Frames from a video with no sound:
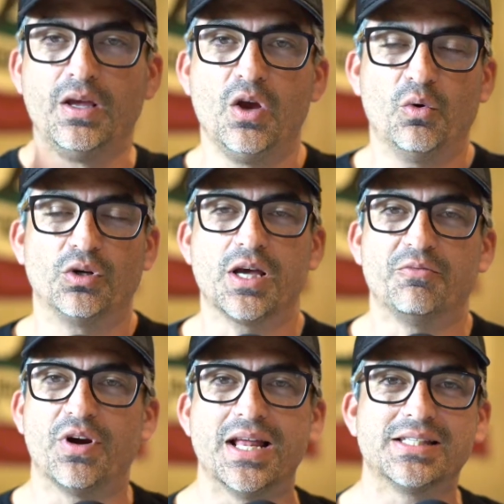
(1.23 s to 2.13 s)
What's up,
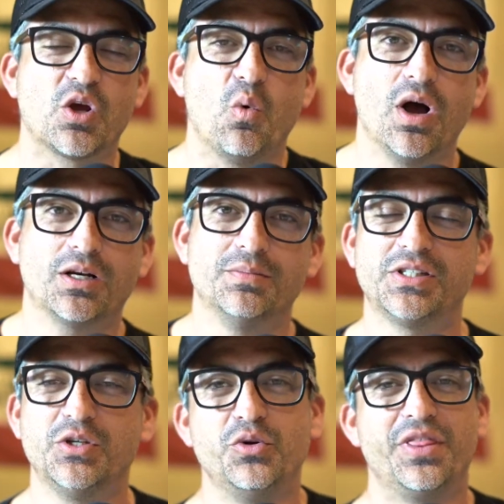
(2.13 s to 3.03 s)
friends? Welcome
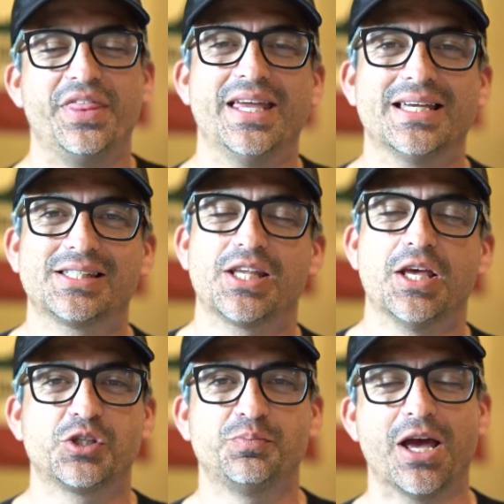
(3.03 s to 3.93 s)
to this
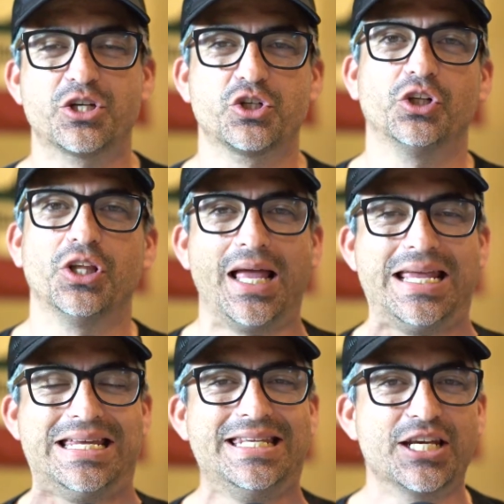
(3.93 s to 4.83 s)
special
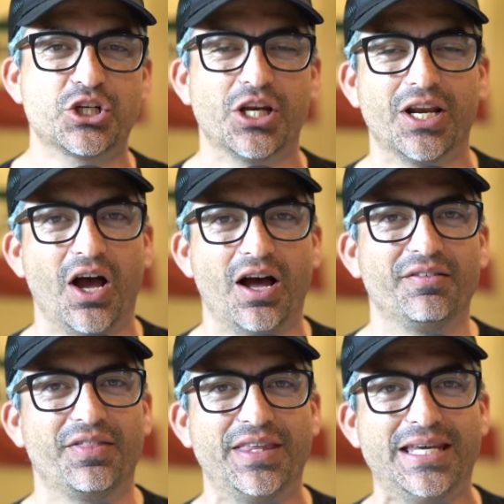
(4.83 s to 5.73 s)
edition
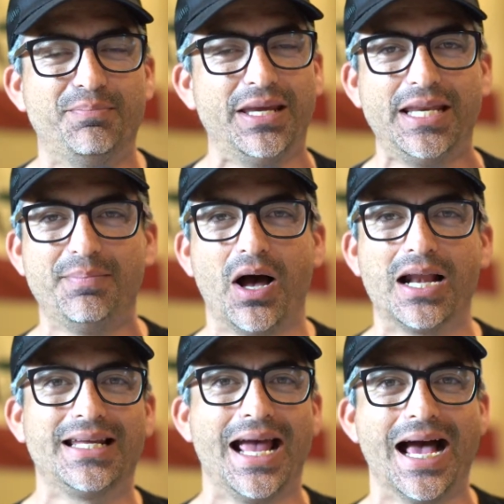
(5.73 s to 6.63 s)
of the PD
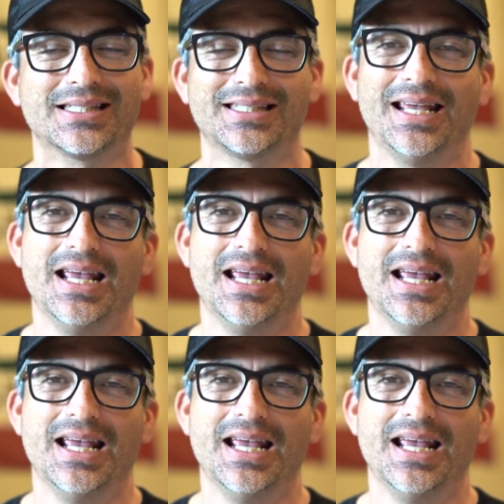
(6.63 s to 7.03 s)
podcast.